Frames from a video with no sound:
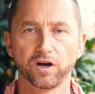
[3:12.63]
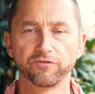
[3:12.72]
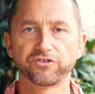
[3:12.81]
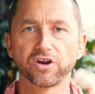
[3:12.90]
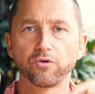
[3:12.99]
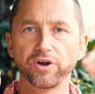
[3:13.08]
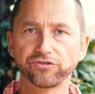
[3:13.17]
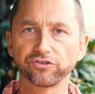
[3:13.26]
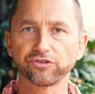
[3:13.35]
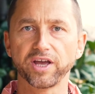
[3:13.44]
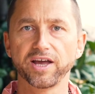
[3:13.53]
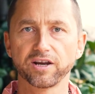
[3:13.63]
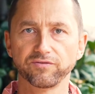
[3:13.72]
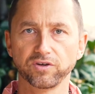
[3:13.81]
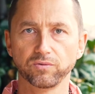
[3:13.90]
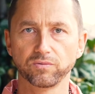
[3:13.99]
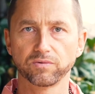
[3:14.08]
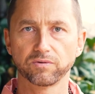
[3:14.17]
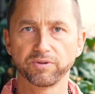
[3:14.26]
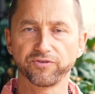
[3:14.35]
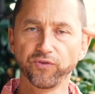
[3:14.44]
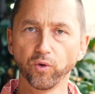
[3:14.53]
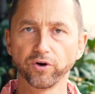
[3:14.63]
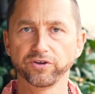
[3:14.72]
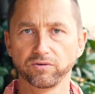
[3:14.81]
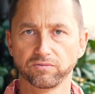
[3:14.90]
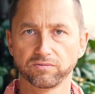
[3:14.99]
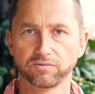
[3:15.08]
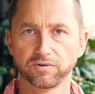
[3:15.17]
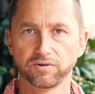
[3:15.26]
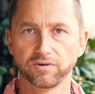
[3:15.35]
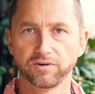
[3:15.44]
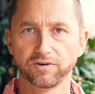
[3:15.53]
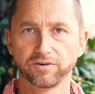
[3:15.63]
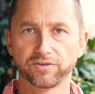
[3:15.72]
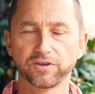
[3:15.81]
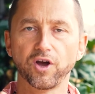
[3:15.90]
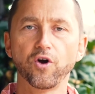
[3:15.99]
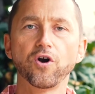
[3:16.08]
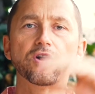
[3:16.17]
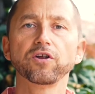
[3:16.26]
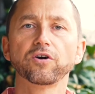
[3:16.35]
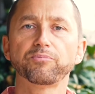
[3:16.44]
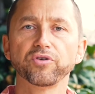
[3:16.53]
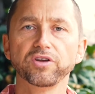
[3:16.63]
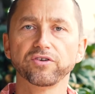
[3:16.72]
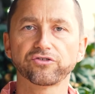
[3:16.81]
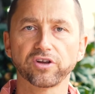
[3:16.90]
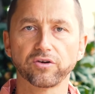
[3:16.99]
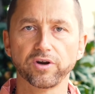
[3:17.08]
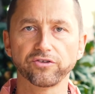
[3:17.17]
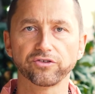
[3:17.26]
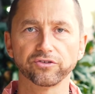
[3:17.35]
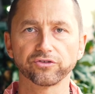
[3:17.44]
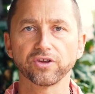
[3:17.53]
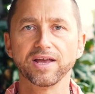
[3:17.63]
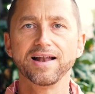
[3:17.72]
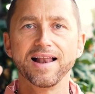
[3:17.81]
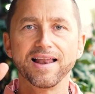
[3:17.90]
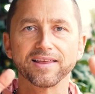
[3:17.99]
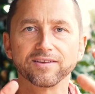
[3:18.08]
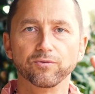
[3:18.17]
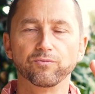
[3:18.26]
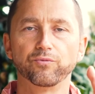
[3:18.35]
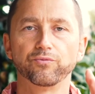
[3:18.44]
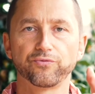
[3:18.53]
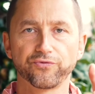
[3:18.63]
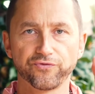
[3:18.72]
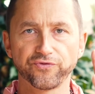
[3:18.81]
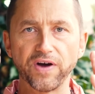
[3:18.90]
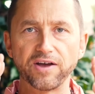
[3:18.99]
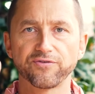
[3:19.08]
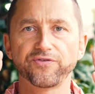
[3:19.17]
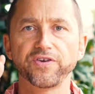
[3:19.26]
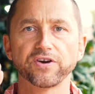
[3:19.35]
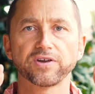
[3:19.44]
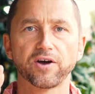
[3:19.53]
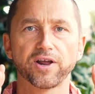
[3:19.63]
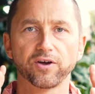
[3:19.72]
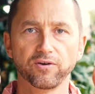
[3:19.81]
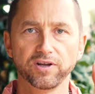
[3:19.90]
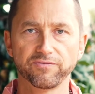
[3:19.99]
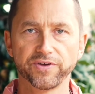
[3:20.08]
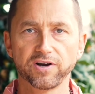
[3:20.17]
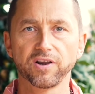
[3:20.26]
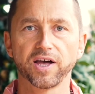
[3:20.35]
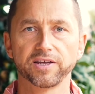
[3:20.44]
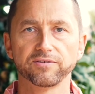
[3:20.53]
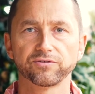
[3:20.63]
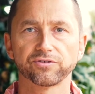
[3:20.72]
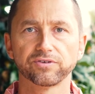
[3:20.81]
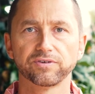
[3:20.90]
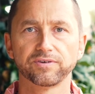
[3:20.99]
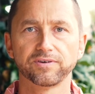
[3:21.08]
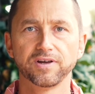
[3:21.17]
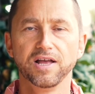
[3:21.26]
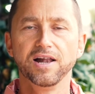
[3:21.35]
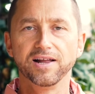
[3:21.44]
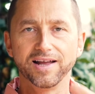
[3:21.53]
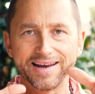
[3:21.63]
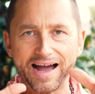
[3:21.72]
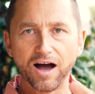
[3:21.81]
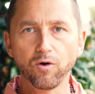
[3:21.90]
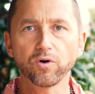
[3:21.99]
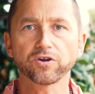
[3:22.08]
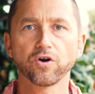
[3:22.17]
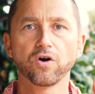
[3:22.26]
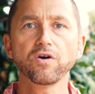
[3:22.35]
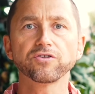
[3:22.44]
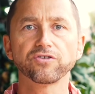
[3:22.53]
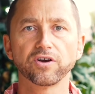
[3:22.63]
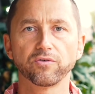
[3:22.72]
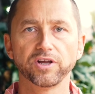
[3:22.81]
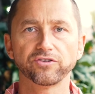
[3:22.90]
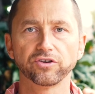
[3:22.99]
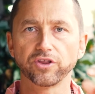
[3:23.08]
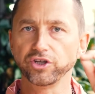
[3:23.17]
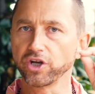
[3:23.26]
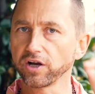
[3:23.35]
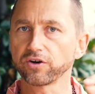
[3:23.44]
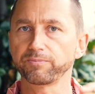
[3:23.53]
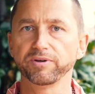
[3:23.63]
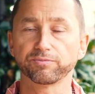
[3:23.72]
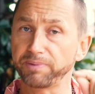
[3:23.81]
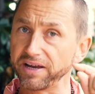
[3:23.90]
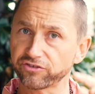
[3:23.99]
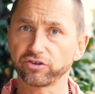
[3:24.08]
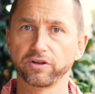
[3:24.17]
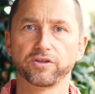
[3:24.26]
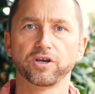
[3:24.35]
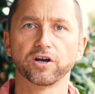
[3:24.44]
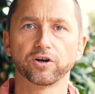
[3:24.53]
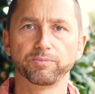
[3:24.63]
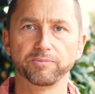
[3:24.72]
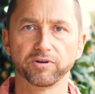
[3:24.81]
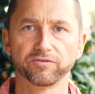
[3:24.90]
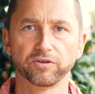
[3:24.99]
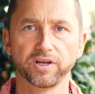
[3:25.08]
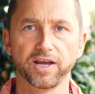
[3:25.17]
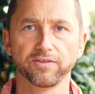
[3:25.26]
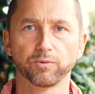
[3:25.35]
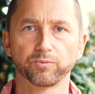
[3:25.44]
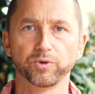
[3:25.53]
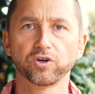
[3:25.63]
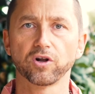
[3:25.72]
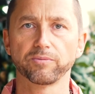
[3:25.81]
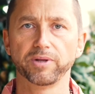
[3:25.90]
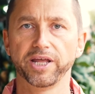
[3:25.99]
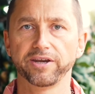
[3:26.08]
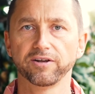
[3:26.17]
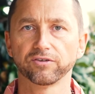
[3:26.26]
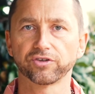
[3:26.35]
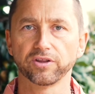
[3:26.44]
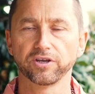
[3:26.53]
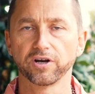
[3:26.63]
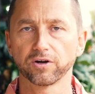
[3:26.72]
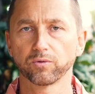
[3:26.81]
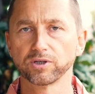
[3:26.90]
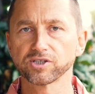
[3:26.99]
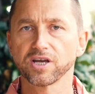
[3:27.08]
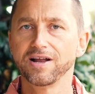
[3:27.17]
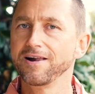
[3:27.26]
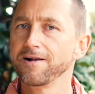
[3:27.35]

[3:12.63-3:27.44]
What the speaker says: of generations ahead of you, before you. The earlier previous generations figured out how to live their lives. And our current generation, the younger people, especially the younger people of today, what we call the millennials and the younger ones,